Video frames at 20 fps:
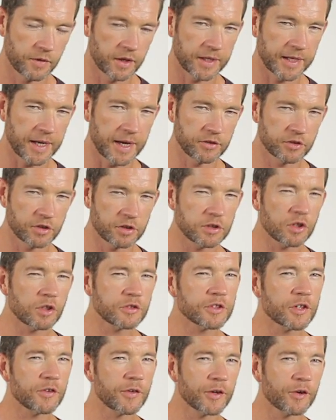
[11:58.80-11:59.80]
Okay, so there's
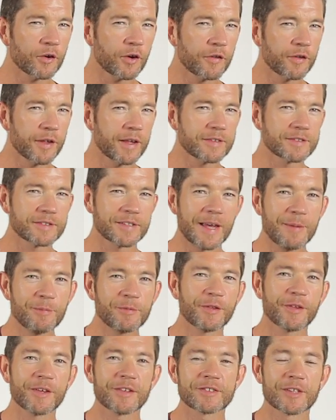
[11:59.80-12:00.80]
lots going on in there. There's
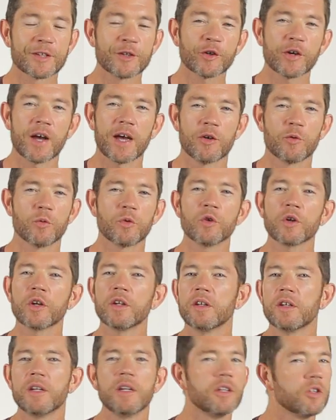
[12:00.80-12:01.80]
heaps of things to look at. You'll, look
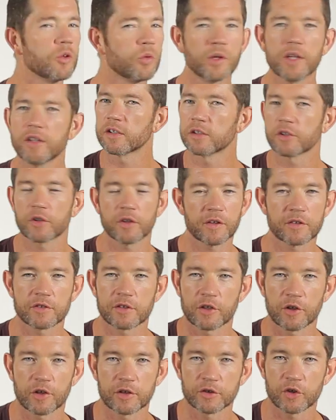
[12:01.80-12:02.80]
at. You'll to look at this
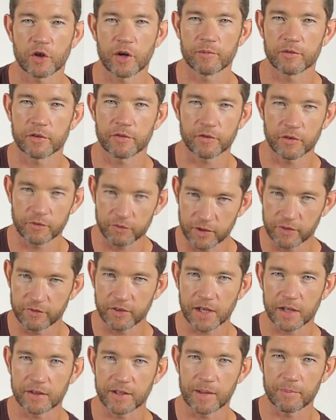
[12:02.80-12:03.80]
a lot of times if you've
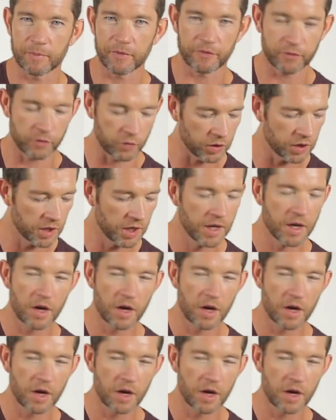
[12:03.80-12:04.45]
never done that before.